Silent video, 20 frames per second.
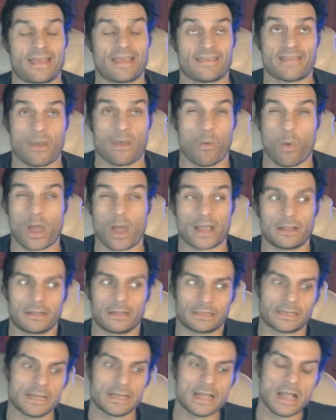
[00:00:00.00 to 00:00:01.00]
They're
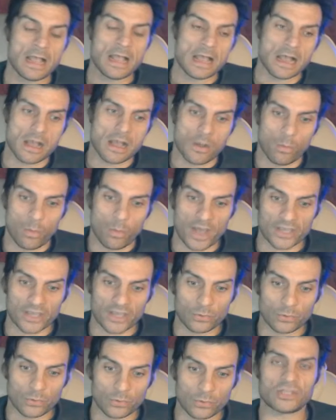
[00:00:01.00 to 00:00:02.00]
wild. Where
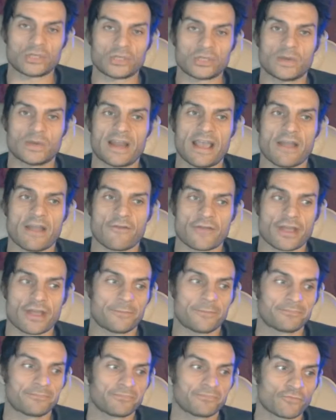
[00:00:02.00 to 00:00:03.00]
you go into an
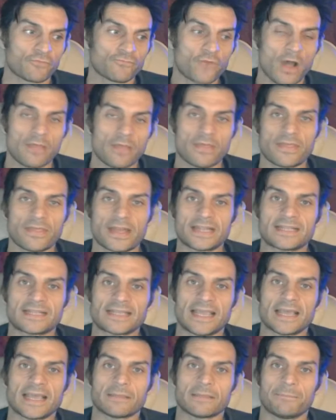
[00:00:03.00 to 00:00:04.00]
area, rather than
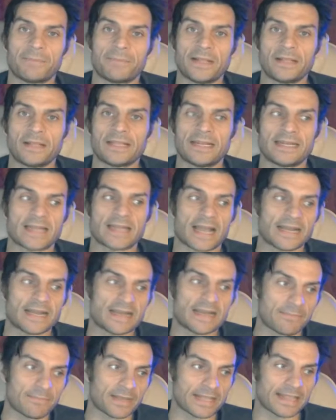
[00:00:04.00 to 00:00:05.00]
take the building
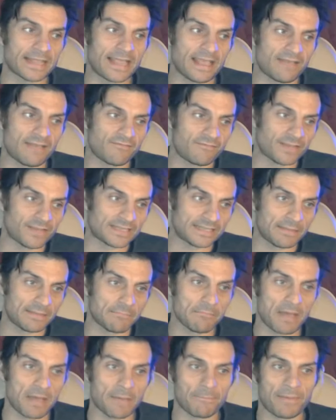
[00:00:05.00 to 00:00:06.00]
dynamically, invest
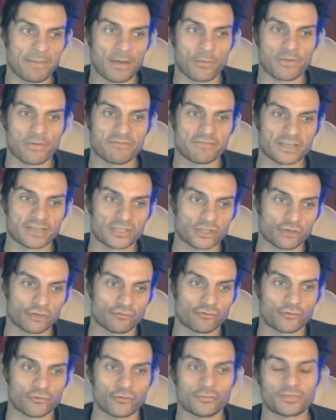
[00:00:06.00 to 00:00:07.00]
in manpower, invest in
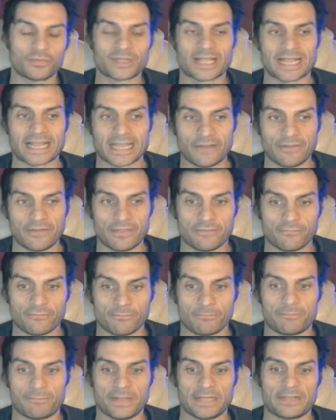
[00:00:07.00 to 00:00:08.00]
troops, clearing the
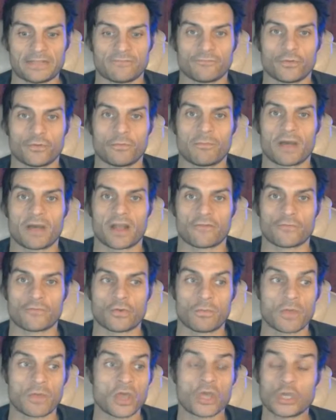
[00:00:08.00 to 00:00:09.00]
building room by
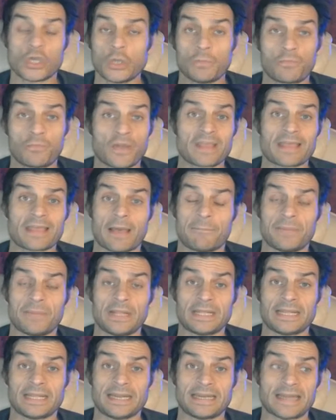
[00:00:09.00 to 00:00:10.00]
room, you bring that
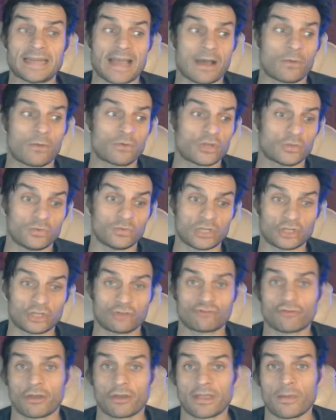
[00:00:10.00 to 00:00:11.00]
building down, you
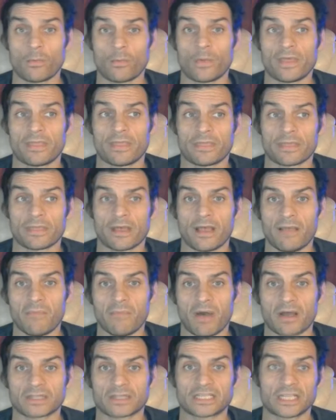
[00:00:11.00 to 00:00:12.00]
destroy it with
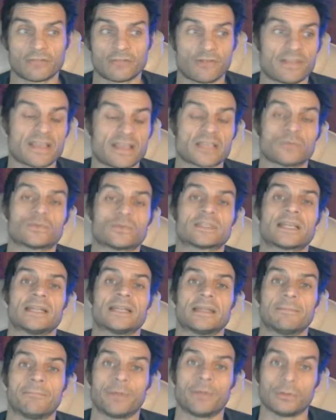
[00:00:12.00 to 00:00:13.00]
artillery, then you
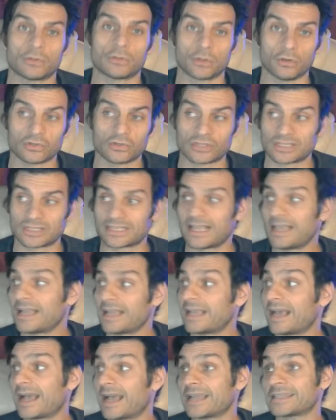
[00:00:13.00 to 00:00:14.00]
send in bulldozers.
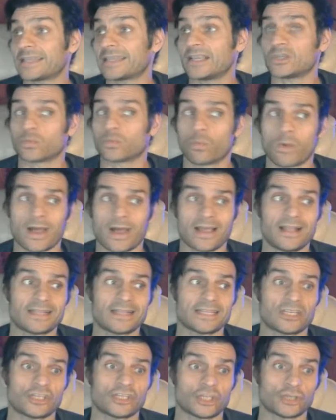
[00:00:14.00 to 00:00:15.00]
Guys, it's
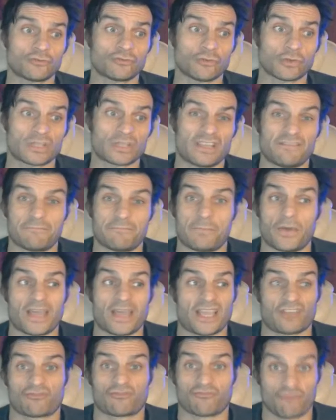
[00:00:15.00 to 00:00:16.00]
wild, it's destructive, but
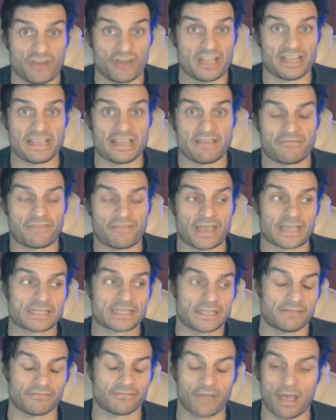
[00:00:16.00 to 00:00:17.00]
it's really
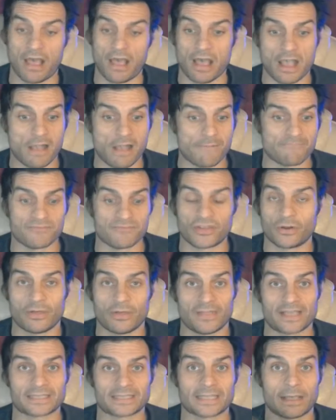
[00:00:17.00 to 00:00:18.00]
effective. You
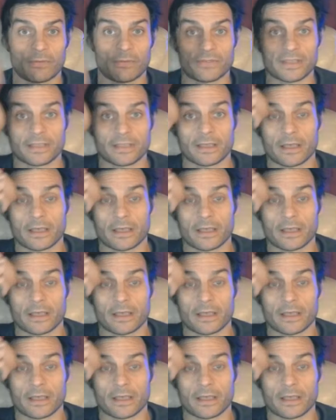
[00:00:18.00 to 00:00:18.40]
know, that's how the